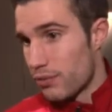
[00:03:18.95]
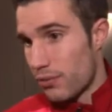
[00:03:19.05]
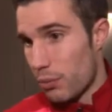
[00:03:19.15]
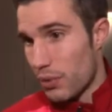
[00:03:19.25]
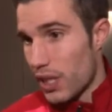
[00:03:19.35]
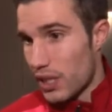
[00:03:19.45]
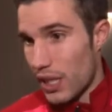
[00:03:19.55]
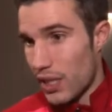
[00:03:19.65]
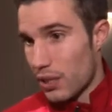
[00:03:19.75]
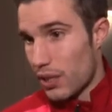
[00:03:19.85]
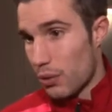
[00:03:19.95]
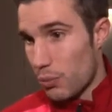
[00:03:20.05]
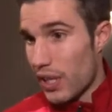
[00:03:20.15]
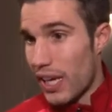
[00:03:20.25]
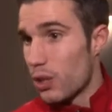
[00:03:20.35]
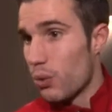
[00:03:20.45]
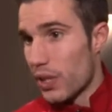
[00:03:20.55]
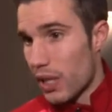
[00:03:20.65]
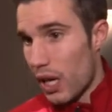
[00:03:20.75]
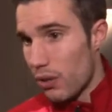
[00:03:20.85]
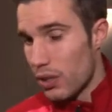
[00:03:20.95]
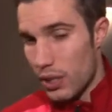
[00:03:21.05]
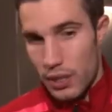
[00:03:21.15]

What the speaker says: from the inside that we can do it now.